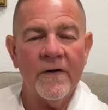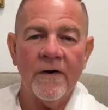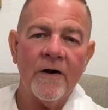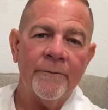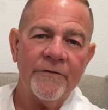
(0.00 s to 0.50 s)

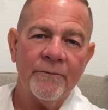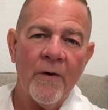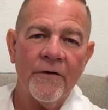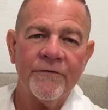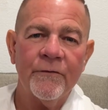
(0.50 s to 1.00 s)
done a couple
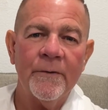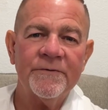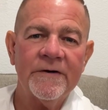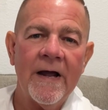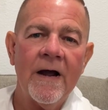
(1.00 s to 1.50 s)
small
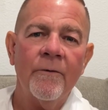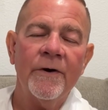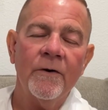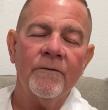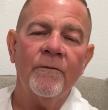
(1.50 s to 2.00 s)
trips now.
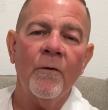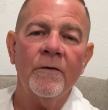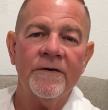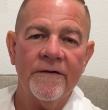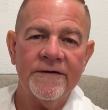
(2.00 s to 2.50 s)
We look
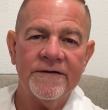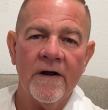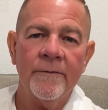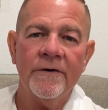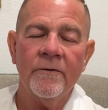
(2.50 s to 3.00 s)
forward to the
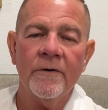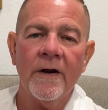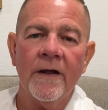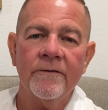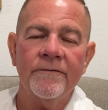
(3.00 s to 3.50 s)
summer doing a
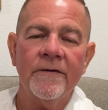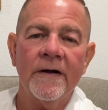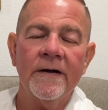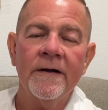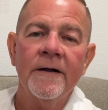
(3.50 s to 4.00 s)
lot
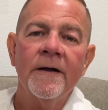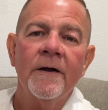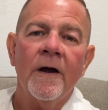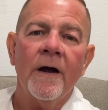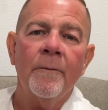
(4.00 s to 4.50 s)

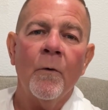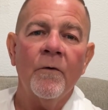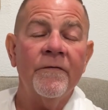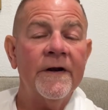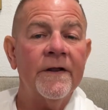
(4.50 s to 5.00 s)
of
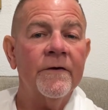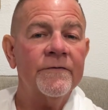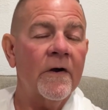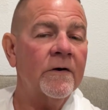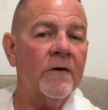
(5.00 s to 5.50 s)
more
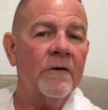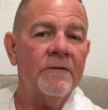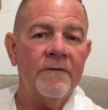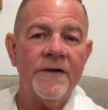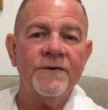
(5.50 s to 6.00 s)
videos on our
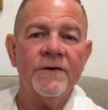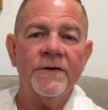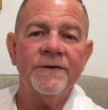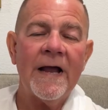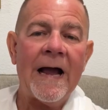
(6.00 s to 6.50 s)

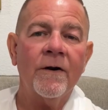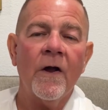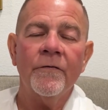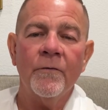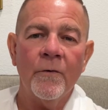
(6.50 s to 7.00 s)
adventures out
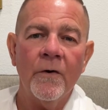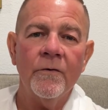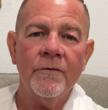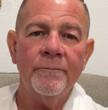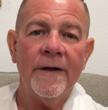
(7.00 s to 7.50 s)
on the
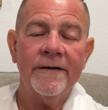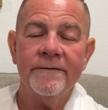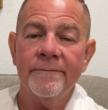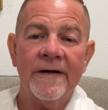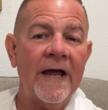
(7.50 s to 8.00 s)
road. But
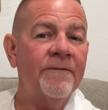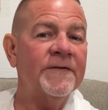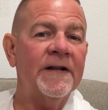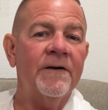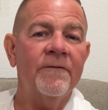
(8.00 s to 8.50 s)
life
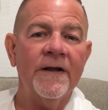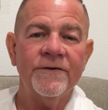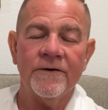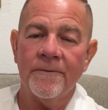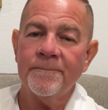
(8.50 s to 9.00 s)
is an
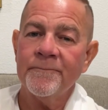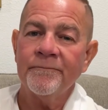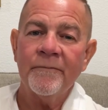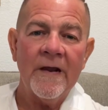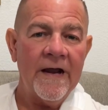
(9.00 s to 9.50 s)
adventure,
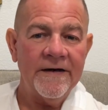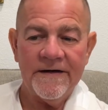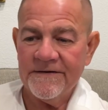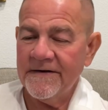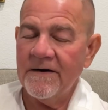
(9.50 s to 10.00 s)
and
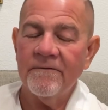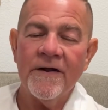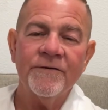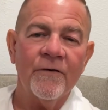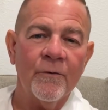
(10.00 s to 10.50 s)
this is an
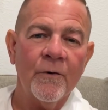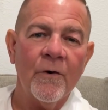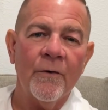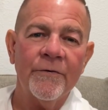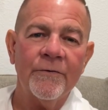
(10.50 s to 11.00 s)
adventure that we're
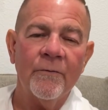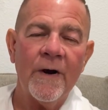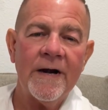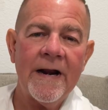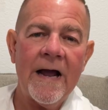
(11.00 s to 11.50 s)
going through
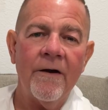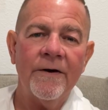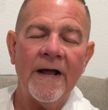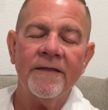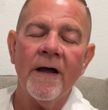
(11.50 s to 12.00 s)
right now.
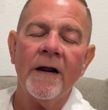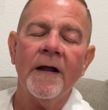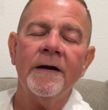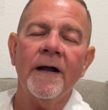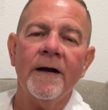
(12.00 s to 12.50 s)
And I thought
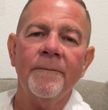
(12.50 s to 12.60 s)
I'd